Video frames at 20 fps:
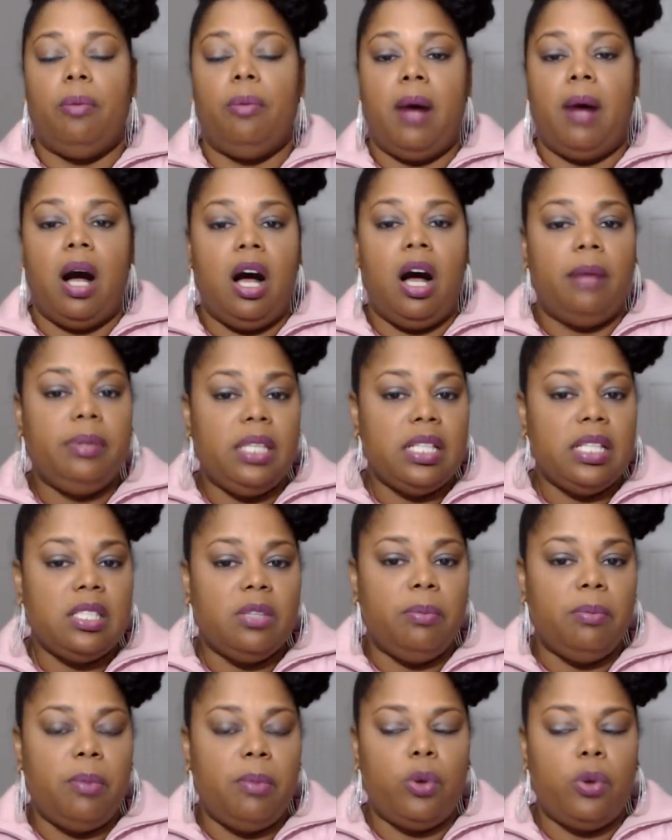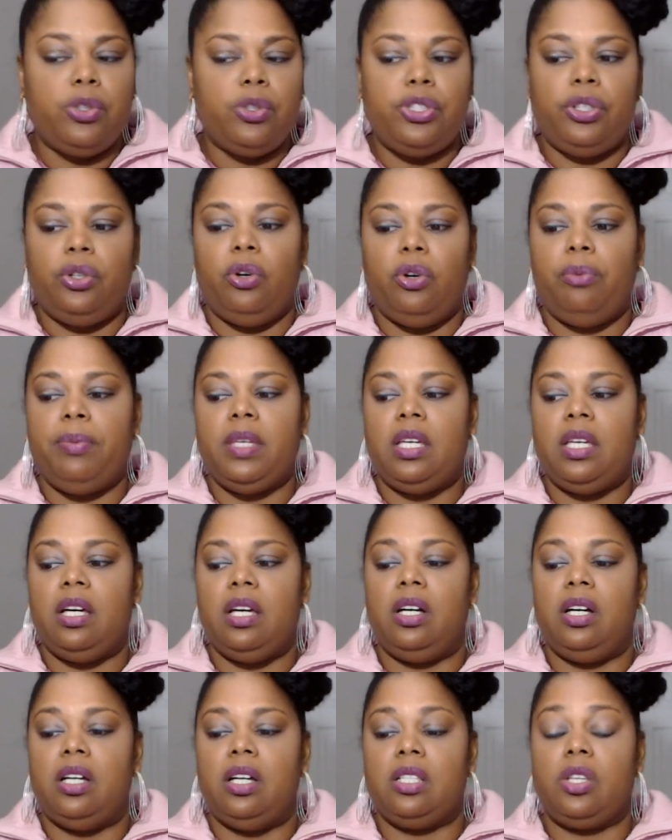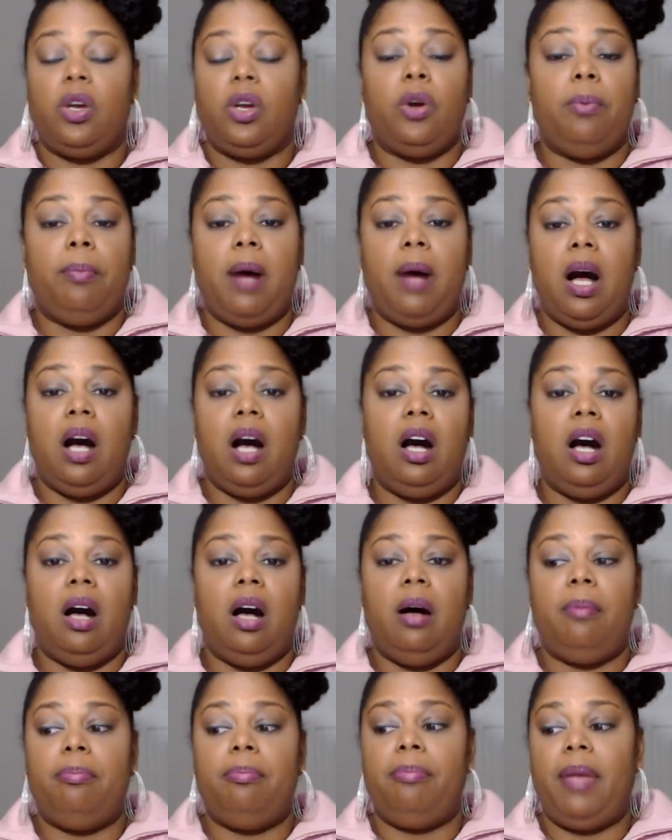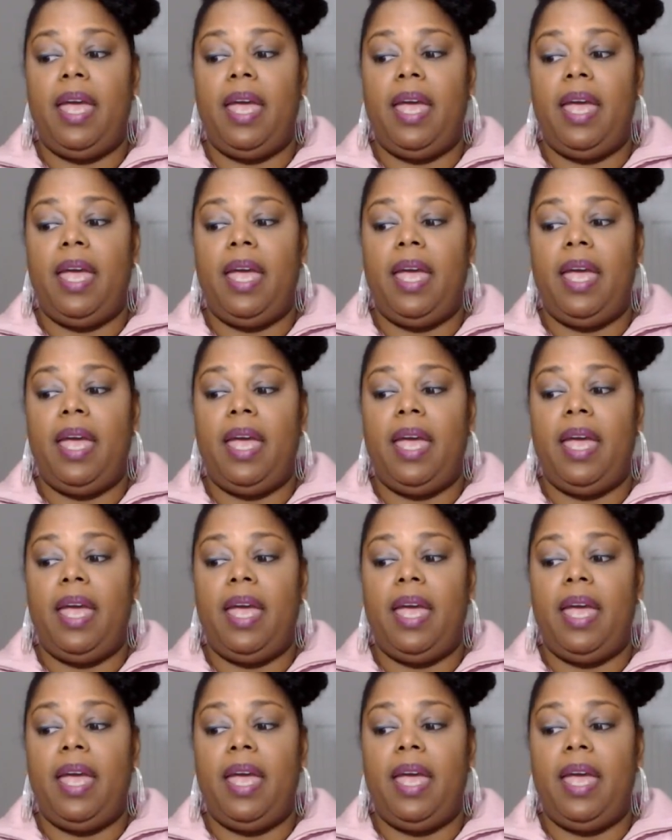mom gets emotional because her mom